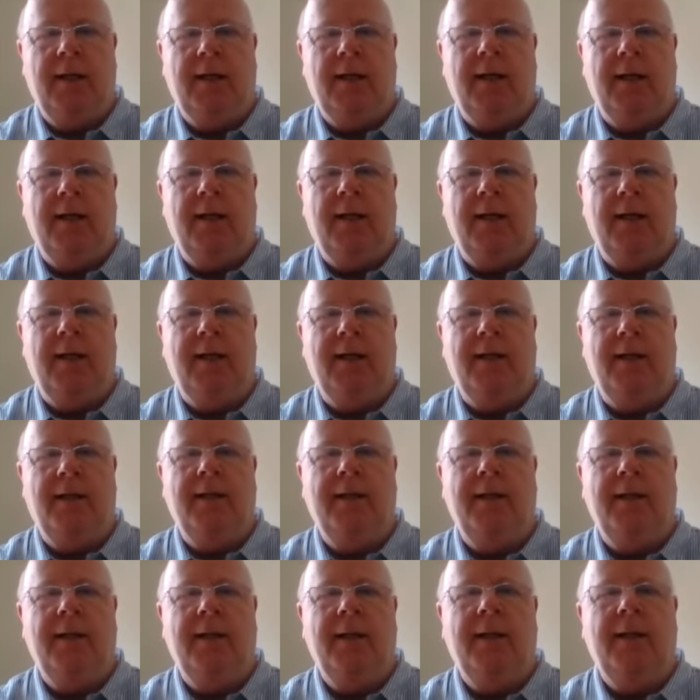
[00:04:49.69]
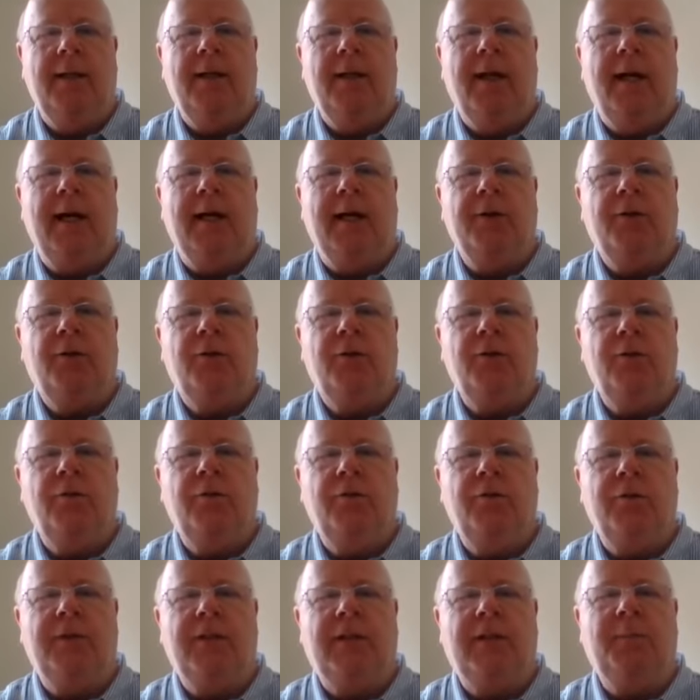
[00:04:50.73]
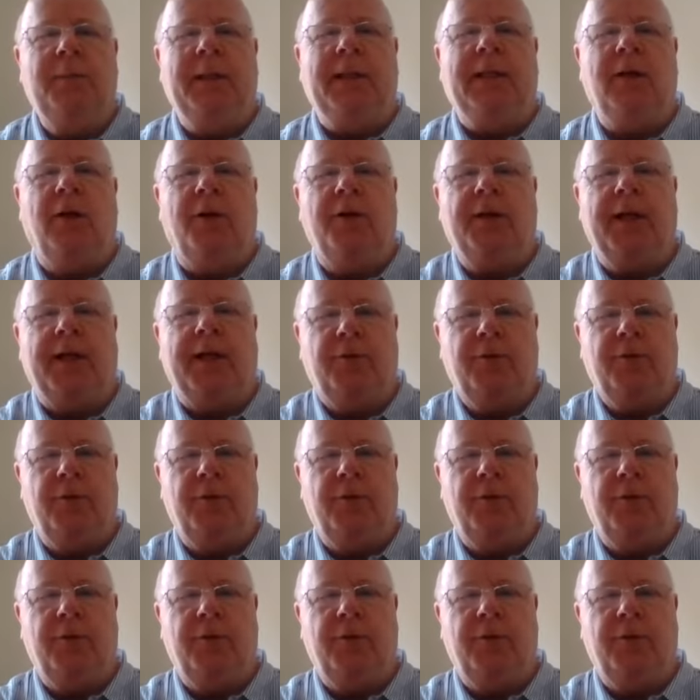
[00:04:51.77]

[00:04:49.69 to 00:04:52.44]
and to speak out that